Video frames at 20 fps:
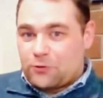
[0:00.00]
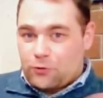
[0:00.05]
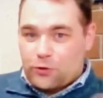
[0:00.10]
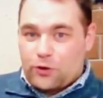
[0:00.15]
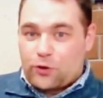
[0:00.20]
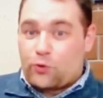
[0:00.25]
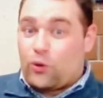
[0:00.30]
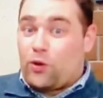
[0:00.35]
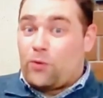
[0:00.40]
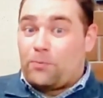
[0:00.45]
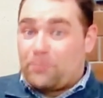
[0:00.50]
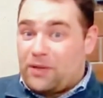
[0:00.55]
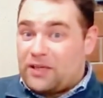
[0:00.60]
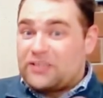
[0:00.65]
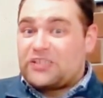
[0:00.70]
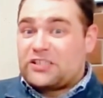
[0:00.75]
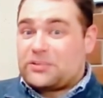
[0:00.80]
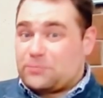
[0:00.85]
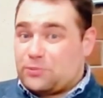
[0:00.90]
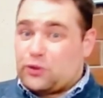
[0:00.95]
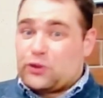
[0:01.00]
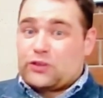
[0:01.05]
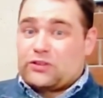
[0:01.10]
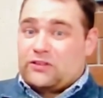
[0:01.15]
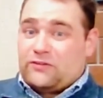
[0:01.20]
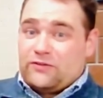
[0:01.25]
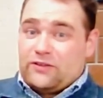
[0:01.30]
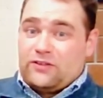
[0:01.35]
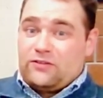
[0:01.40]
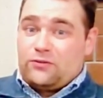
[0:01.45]
quote unquote, basic
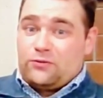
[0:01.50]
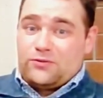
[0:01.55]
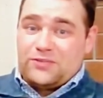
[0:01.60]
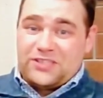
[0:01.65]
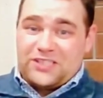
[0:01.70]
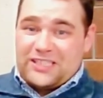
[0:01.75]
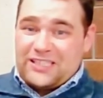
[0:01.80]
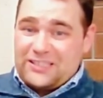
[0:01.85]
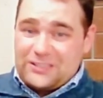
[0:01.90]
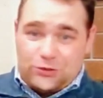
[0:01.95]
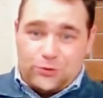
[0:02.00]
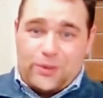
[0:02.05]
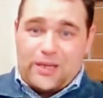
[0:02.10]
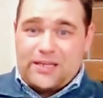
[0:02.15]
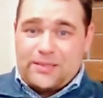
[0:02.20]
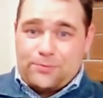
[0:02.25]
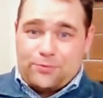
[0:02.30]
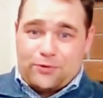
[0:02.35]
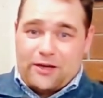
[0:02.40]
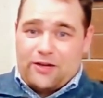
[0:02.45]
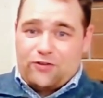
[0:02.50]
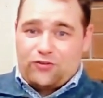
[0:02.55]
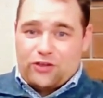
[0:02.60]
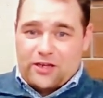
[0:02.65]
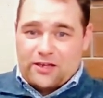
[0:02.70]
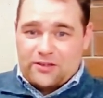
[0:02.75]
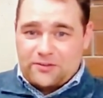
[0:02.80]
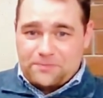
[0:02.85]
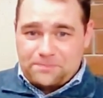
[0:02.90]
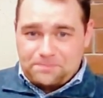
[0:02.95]
productivity tools into any
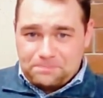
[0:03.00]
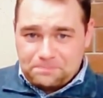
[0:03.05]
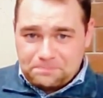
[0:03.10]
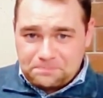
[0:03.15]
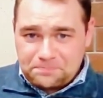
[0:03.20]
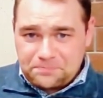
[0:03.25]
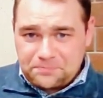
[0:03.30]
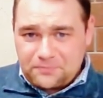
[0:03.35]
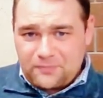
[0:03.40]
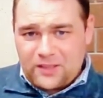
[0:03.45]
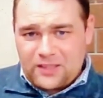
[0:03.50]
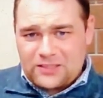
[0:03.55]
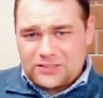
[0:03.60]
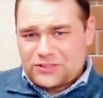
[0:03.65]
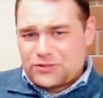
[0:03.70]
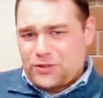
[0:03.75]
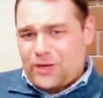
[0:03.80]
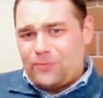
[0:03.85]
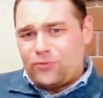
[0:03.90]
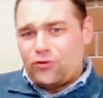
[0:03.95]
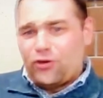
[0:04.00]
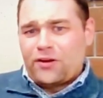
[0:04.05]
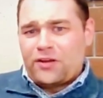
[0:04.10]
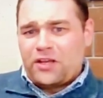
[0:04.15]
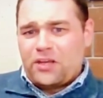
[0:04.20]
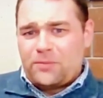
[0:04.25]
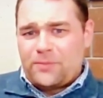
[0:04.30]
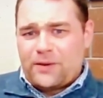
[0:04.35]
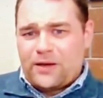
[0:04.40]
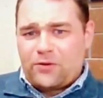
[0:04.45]
project. So I'm
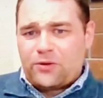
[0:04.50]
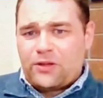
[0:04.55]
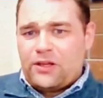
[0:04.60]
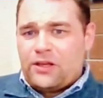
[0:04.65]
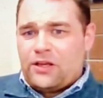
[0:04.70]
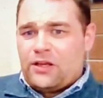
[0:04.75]
talking about